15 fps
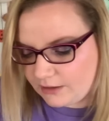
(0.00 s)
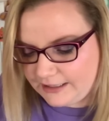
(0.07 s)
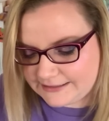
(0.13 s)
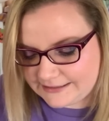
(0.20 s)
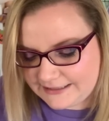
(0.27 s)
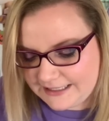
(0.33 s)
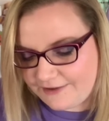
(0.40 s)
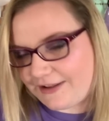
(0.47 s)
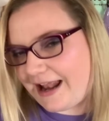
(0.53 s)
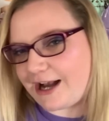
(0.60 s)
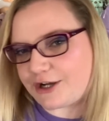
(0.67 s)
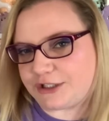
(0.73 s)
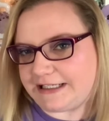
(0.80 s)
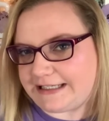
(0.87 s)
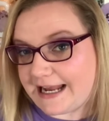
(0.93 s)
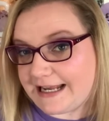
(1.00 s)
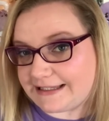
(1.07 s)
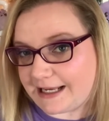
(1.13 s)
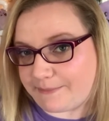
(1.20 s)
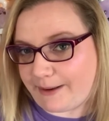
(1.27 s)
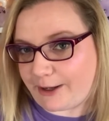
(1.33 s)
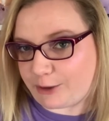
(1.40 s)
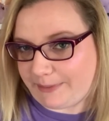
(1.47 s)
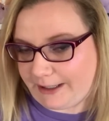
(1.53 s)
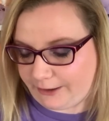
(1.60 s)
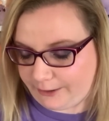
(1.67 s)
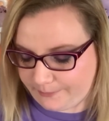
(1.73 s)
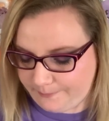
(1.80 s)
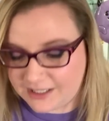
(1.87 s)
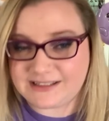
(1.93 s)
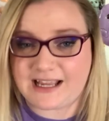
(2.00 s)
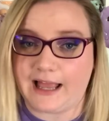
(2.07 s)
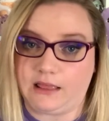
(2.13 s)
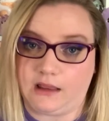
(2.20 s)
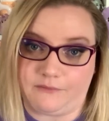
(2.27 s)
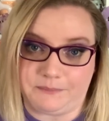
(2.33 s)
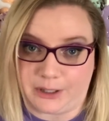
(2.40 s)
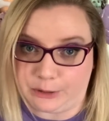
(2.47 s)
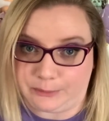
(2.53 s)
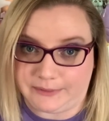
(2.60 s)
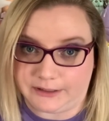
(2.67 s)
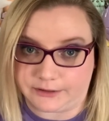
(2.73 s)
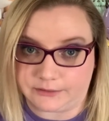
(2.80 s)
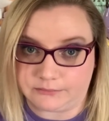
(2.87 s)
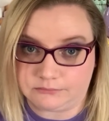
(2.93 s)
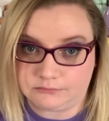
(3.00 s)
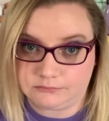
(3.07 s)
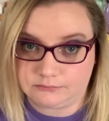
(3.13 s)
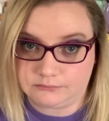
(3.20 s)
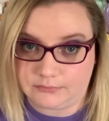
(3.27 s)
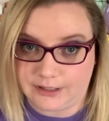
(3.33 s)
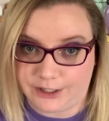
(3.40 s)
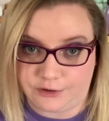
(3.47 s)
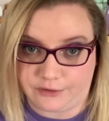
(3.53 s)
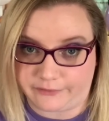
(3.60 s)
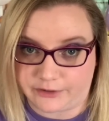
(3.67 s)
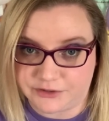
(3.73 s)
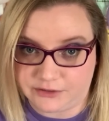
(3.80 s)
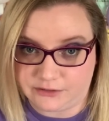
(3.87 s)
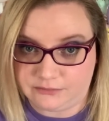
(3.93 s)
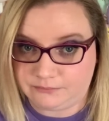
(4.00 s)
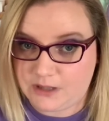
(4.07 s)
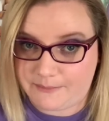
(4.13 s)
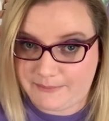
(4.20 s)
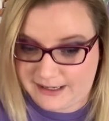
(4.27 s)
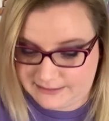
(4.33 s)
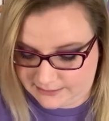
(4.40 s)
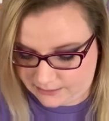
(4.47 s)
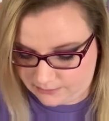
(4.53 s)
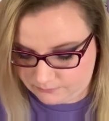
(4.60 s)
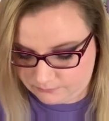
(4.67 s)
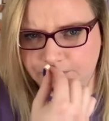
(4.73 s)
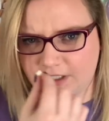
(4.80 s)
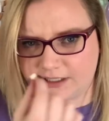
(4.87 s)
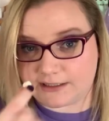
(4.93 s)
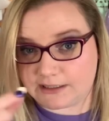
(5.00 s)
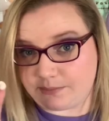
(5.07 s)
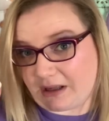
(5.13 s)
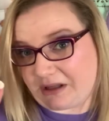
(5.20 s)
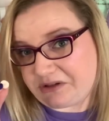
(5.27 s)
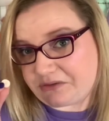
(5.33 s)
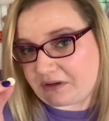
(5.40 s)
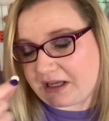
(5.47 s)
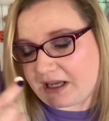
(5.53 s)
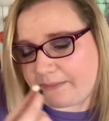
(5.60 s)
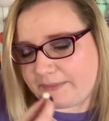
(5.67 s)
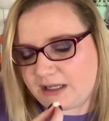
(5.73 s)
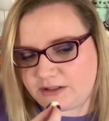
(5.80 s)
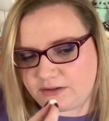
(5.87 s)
Let's see if it actually tastes like Butterbeer, because I love Butterbeer at Universal. Amazing. It smells really yummy.